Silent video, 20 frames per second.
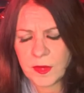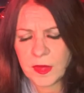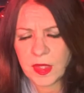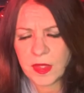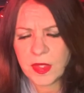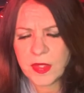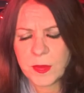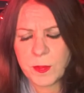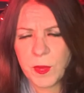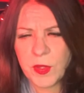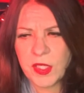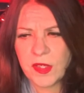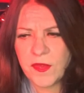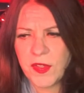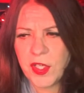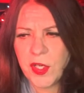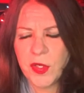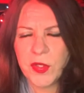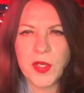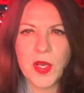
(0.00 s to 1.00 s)
This book, if you
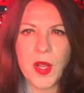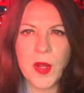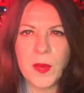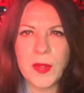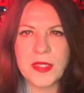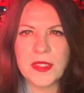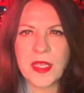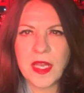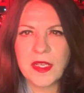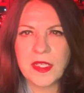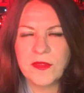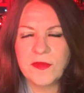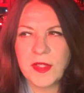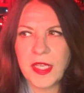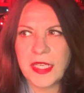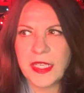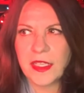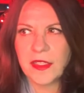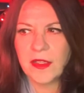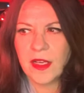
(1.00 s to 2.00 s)
don't know, it's kind of
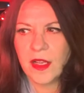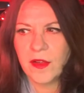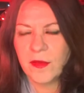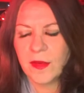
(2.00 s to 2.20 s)
like